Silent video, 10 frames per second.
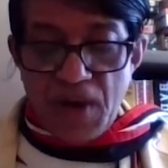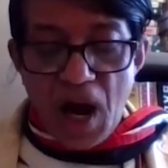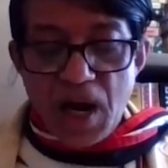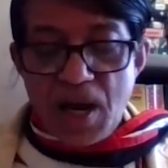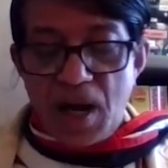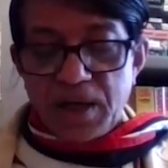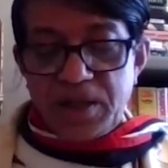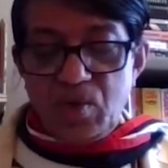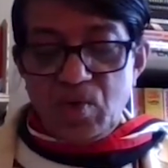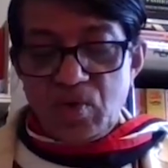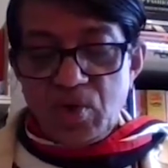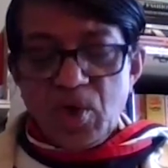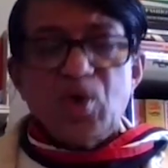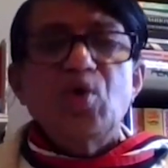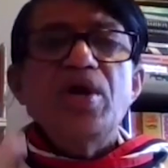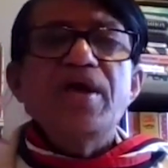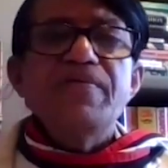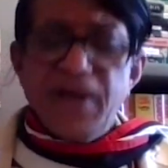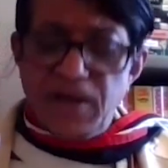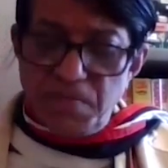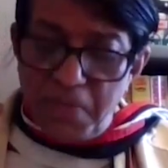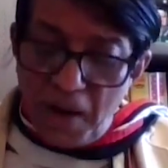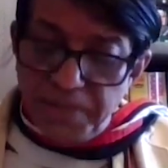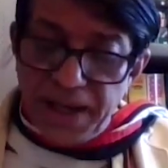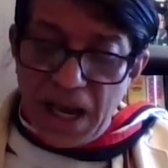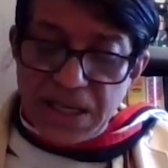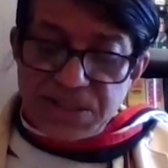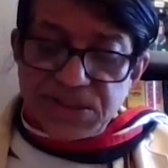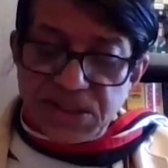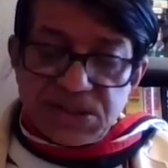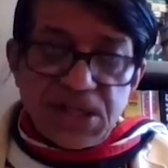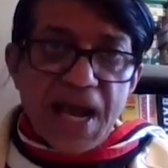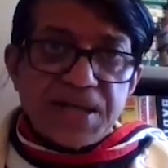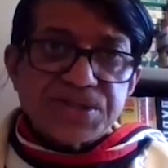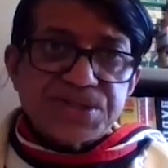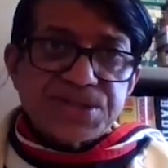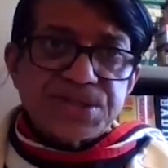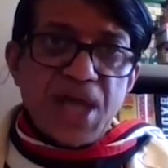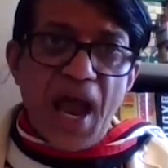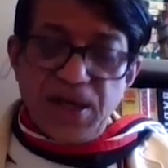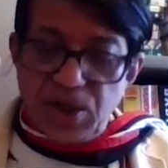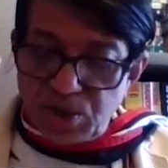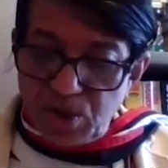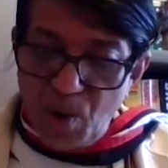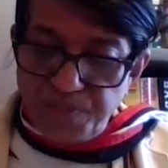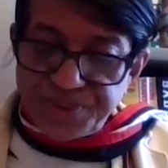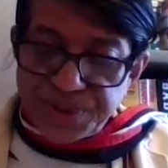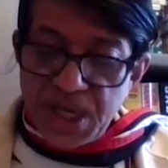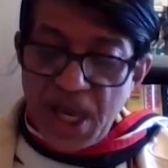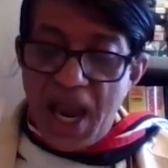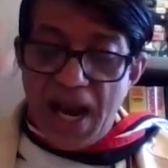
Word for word: I argue could even mobilize the texts and tropes